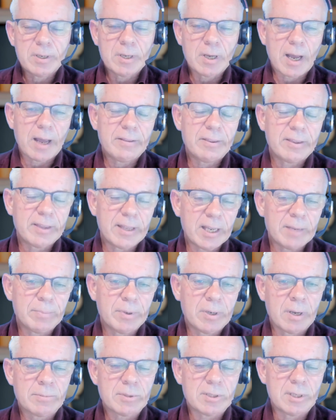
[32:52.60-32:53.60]
I think it
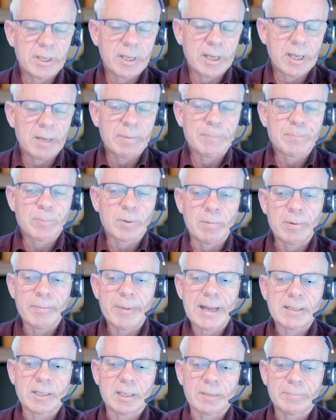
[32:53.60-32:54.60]
becomes a little bit
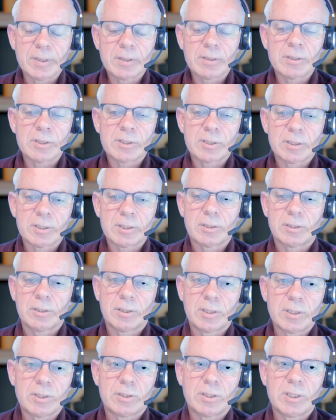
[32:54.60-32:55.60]
problematic because
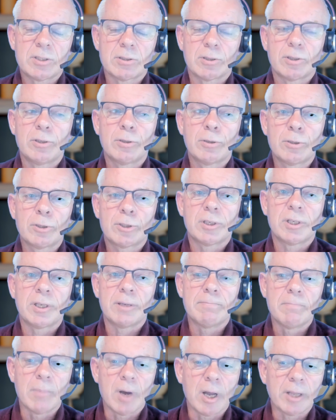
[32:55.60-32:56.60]
these are usually
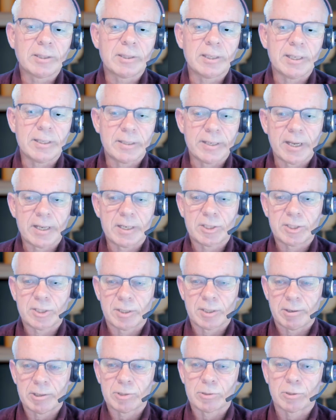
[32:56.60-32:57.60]
monthly data
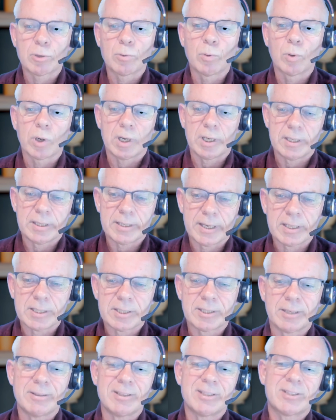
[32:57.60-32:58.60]
series or quarterly data
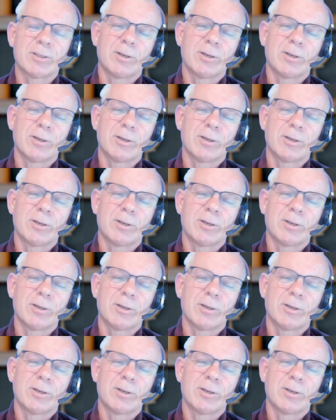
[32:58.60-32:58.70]
series.